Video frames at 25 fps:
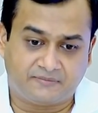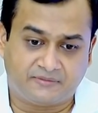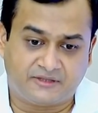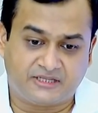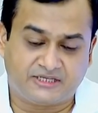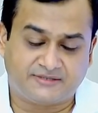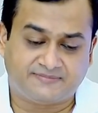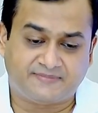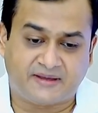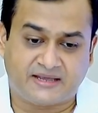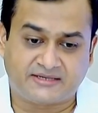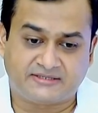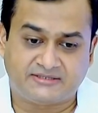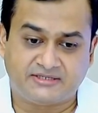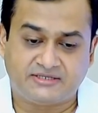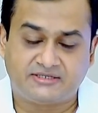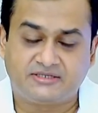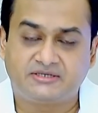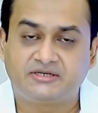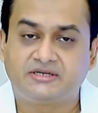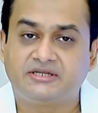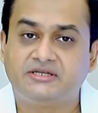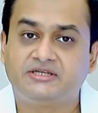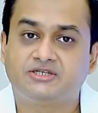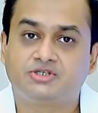
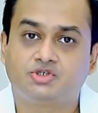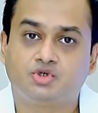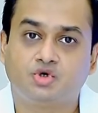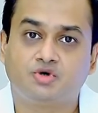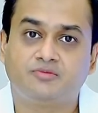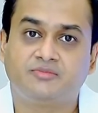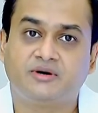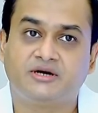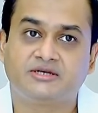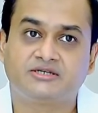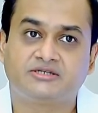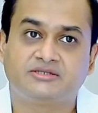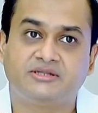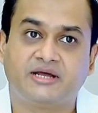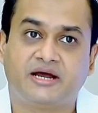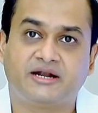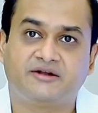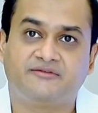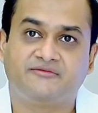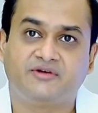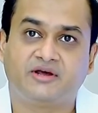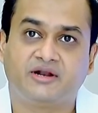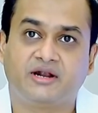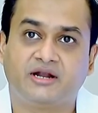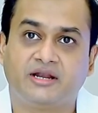spasticity is so much
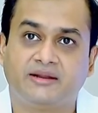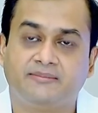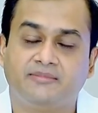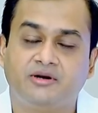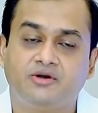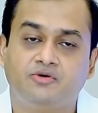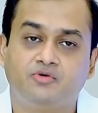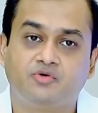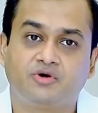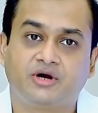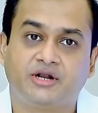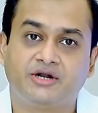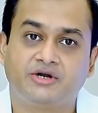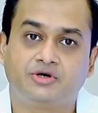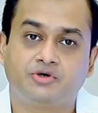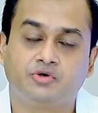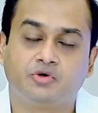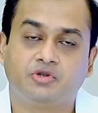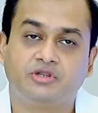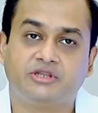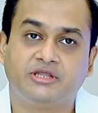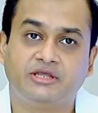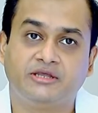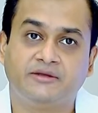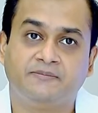that we are unable to
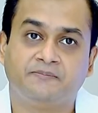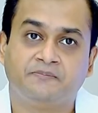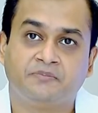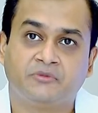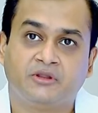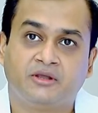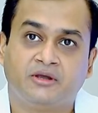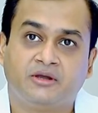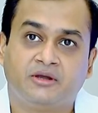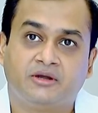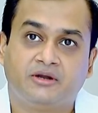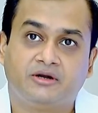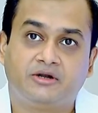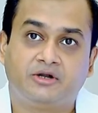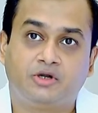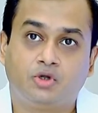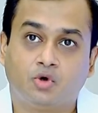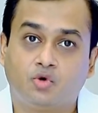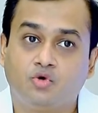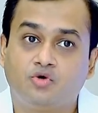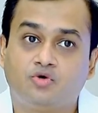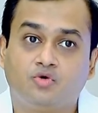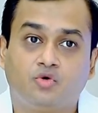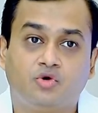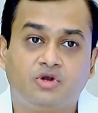control the
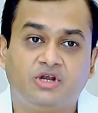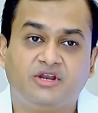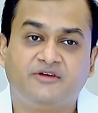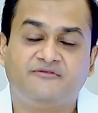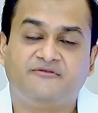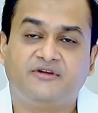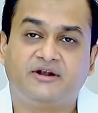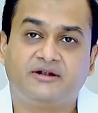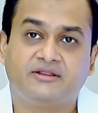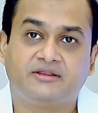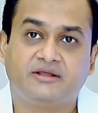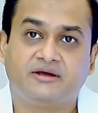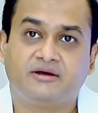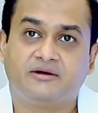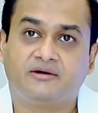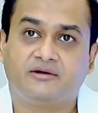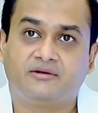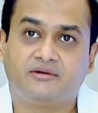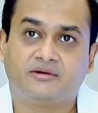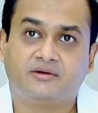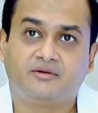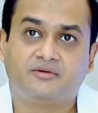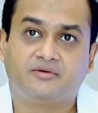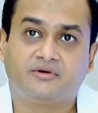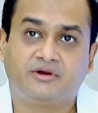tone only with
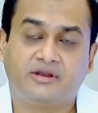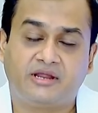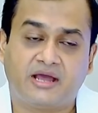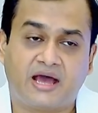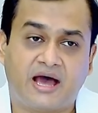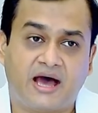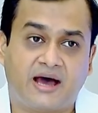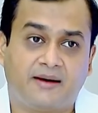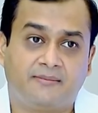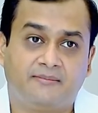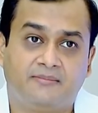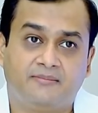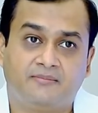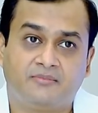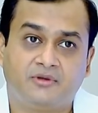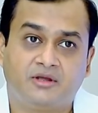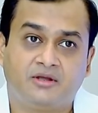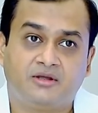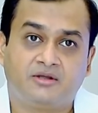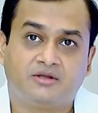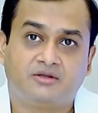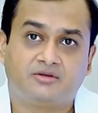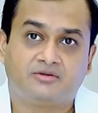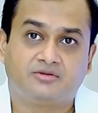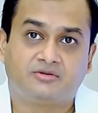rehab.
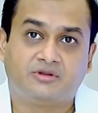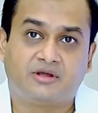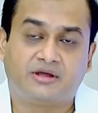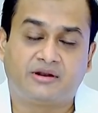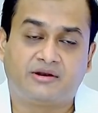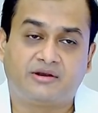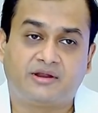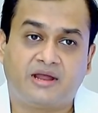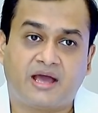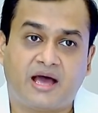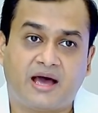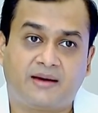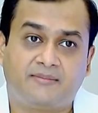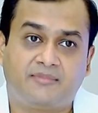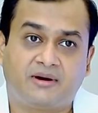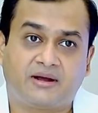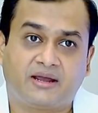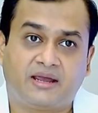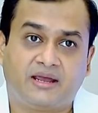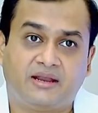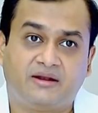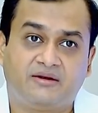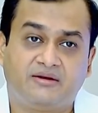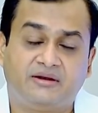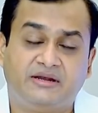So the rehab
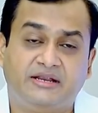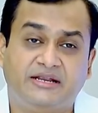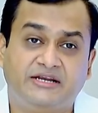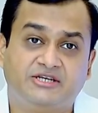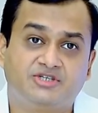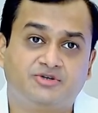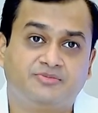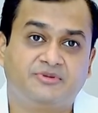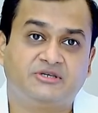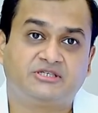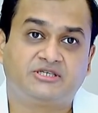again needs to be